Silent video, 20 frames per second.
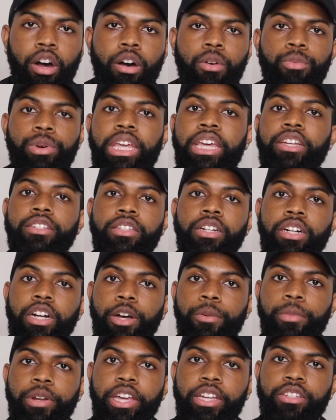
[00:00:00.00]
We get to the
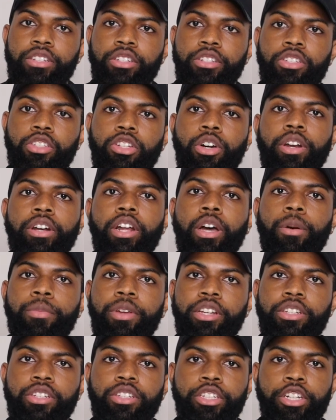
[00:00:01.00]
nominations. So at the
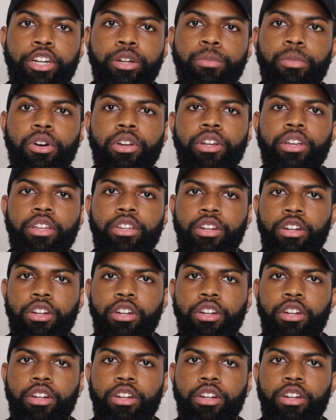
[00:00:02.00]
nomination ceremony,